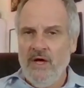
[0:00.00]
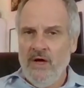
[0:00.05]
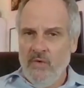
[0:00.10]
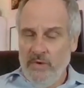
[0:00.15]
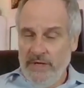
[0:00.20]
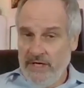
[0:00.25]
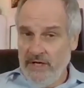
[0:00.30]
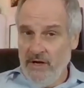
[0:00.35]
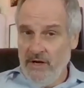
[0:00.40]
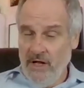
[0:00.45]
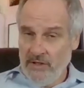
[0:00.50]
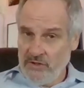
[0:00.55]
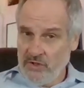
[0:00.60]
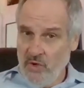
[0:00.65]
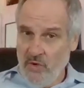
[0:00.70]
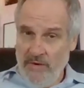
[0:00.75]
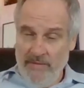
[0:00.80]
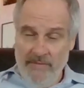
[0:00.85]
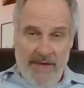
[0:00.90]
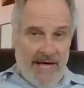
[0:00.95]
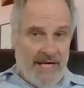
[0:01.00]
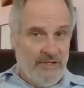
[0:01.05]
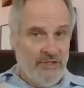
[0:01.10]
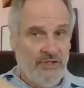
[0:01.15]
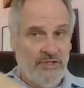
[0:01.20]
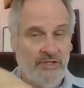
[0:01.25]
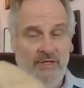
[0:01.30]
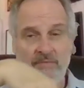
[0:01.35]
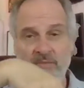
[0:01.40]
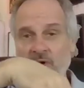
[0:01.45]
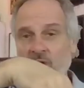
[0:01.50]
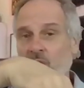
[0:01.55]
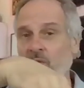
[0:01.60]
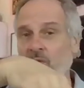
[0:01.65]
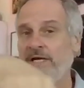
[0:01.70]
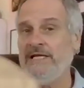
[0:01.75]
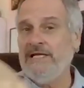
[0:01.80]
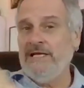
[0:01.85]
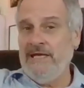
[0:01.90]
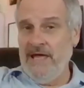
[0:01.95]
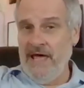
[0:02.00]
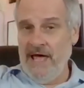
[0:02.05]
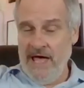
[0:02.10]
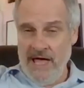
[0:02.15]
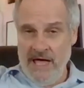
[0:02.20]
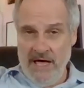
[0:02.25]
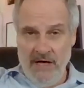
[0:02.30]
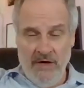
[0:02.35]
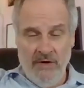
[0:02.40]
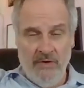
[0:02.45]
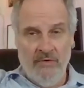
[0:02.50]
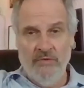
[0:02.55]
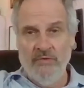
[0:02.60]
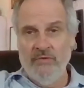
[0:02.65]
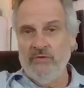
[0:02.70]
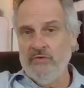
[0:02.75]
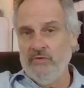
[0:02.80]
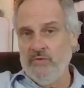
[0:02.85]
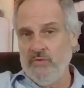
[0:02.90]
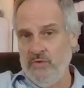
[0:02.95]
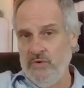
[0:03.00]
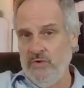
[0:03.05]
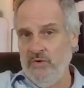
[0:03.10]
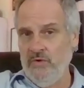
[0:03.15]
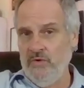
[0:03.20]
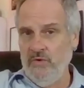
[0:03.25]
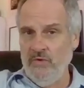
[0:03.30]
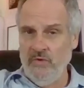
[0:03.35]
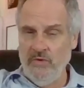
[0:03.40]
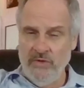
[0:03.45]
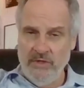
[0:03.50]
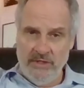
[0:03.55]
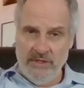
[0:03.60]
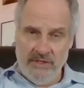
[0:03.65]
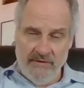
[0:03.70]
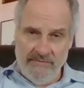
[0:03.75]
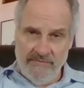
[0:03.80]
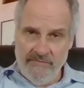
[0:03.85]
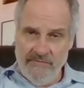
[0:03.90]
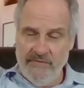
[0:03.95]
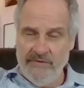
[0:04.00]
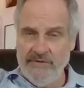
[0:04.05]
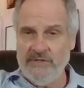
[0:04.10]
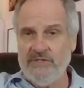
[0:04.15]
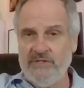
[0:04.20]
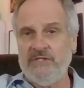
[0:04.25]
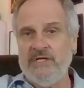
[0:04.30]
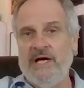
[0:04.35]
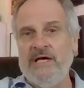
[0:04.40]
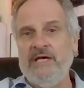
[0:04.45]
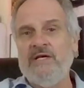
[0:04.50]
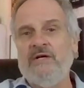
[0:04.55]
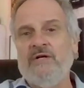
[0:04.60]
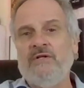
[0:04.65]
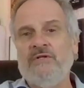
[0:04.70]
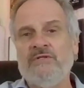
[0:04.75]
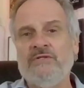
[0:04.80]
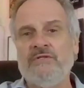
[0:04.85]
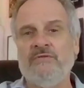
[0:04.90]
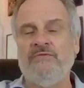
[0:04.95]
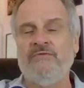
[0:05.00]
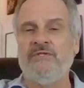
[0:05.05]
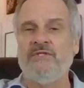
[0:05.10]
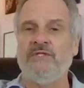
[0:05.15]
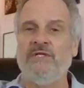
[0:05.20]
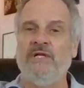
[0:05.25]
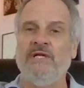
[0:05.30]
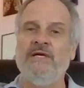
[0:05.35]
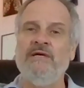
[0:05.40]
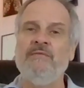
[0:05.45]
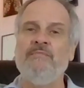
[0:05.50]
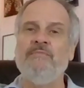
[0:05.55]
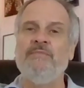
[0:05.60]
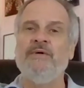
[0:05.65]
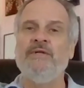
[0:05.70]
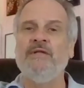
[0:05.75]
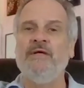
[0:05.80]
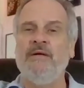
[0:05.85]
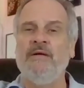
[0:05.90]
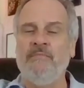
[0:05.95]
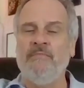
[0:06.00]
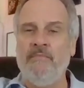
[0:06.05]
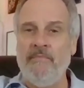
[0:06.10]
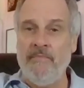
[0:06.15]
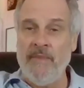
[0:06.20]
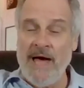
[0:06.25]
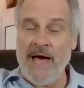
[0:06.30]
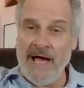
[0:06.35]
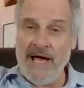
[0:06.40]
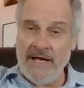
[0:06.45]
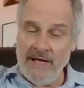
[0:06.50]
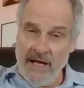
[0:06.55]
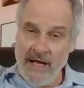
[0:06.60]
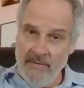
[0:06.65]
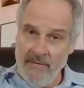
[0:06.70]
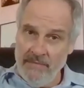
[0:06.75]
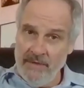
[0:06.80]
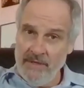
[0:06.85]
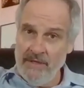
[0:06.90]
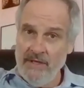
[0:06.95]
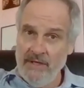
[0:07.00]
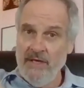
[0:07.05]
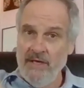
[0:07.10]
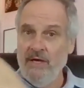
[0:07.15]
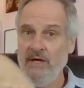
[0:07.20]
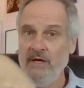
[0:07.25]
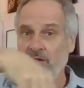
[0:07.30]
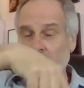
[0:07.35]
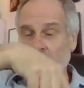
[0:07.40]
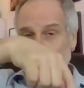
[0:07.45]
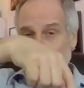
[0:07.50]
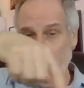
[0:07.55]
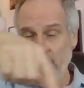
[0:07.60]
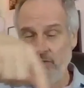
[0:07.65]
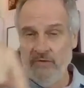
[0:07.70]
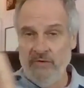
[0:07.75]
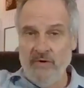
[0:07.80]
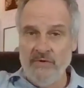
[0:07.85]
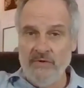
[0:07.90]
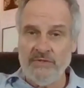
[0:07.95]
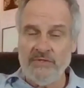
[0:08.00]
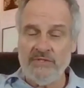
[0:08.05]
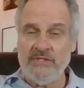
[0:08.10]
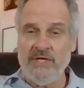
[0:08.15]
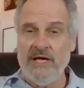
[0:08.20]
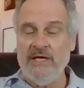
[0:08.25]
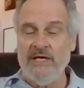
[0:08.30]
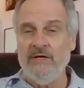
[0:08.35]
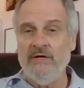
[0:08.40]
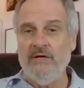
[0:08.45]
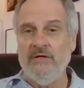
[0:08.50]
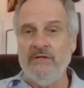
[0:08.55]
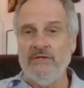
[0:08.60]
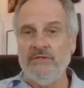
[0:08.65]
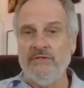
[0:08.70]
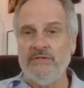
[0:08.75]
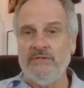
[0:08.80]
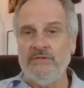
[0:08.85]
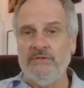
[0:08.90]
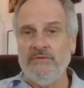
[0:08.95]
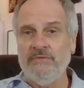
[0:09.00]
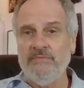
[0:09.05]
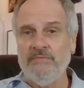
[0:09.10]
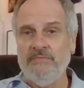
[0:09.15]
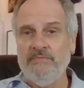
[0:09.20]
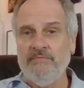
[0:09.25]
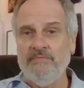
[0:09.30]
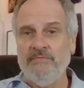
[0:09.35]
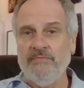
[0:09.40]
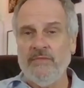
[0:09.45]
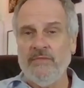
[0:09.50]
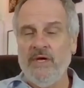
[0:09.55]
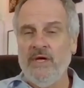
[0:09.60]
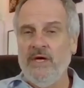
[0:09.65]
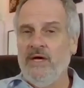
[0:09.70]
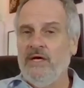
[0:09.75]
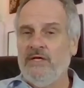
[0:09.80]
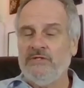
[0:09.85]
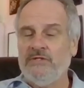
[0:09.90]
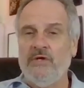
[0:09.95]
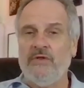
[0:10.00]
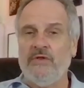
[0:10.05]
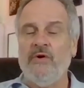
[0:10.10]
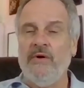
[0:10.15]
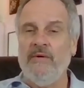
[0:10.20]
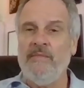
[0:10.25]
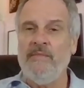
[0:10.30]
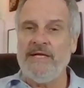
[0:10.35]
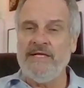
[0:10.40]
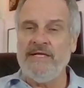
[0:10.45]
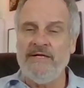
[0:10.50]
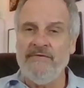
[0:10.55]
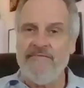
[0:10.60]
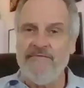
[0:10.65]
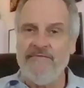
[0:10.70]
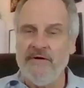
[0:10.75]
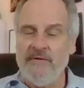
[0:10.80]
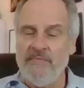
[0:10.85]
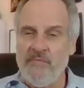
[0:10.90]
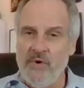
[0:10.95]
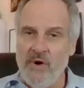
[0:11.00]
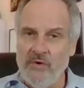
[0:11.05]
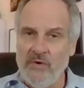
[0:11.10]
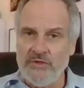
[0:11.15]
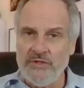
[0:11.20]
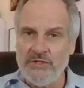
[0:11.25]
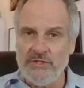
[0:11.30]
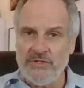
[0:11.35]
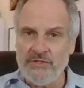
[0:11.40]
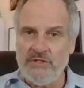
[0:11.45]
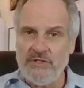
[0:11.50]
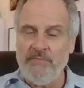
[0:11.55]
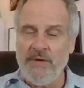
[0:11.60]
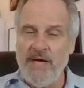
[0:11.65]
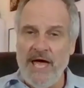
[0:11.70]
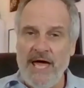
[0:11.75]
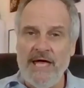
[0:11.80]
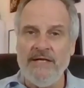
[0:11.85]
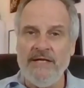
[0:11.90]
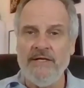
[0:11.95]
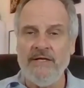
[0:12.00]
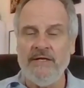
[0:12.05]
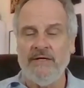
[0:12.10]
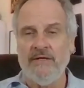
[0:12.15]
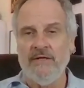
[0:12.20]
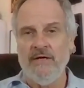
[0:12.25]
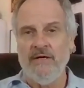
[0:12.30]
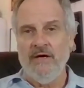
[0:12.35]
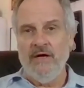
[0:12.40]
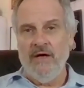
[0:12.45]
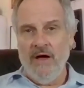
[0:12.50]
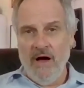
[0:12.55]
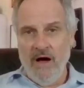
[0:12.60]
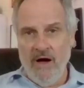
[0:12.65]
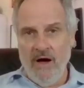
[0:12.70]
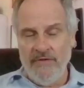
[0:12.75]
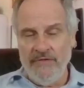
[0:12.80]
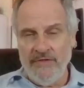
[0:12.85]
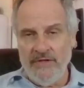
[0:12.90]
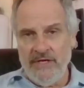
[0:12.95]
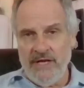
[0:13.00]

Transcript: We can also imagine them going down through the different cycles of sleep and then back up through those cycles. So there are many different approaches depending on the